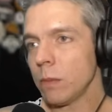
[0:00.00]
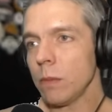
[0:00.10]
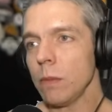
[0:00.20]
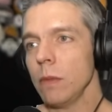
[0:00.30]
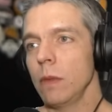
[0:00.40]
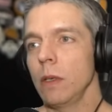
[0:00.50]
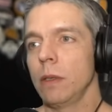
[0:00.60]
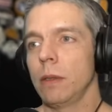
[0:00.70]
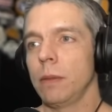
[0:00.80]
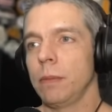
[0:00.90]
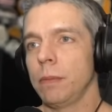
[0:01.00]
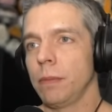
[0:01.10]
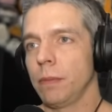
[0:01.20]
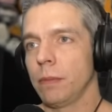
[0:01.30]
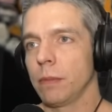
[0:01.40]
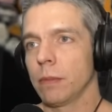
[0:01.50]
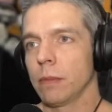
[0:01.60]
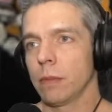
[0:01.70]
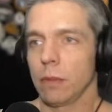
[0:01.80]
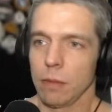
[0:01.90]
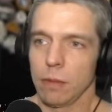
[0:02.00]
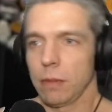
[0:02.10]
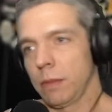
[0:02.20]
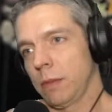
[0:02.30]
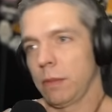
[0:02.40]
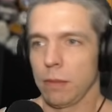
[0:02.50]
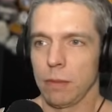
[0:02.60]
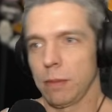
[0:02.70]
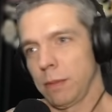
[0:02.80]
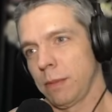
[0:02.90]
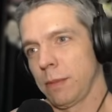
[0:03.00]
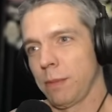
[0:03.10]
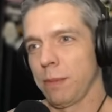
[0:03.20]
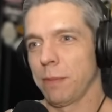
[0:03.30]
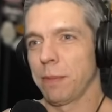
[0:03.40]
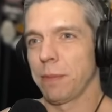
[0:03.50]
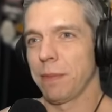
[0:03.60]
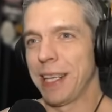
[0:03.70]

(silent)